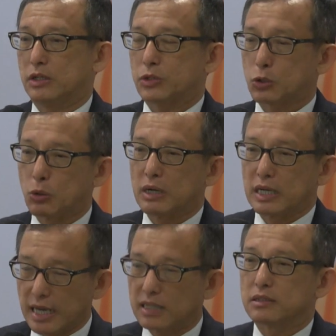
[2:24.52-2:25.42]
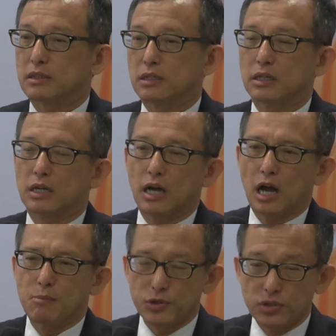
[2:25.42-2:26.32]
So again,
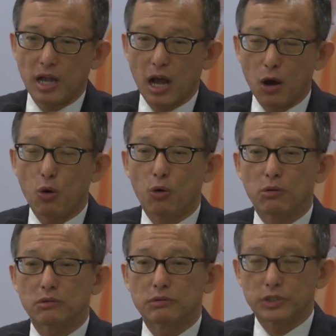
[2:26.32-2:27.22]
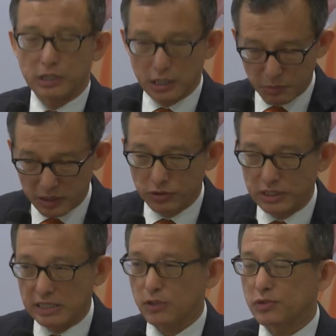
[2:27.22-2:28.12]
I mentioned how she has been on
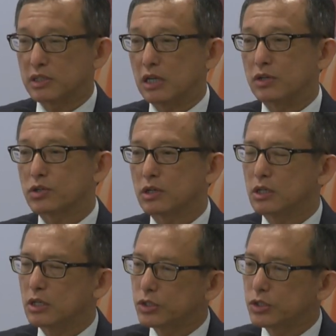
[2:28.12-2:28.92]
the international stage.